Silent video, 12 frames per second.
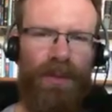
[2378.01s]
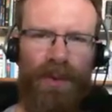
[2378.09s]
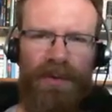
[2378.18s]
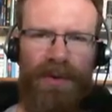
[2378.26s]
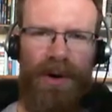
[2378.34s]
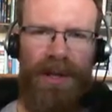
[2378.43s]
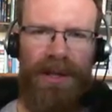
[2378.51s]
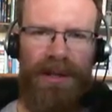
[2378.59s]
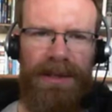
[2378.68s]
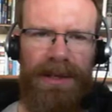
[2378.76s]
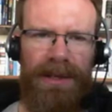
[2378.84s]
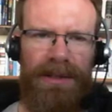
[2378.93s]
we've
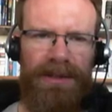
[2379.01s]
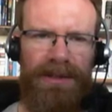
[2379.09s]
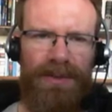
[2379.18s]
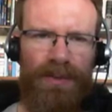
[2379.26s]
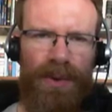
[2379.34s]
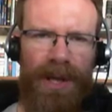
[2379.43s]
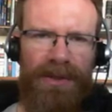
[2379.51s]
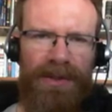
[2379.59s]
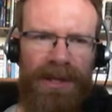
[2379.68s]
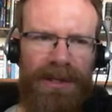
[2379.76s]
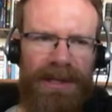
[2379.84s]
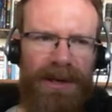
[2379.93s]
already uh, read
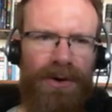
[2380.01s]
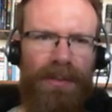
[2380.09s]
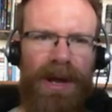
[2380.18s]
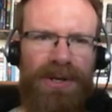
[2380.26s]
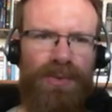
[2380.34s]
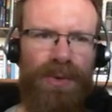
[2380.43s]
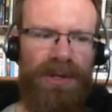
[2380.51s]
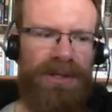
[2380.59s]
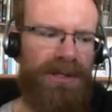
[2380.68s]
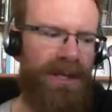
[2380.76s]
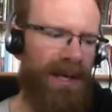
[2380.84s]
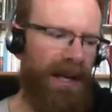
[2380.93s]
that Gilgamesh
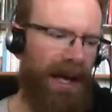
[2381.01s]
was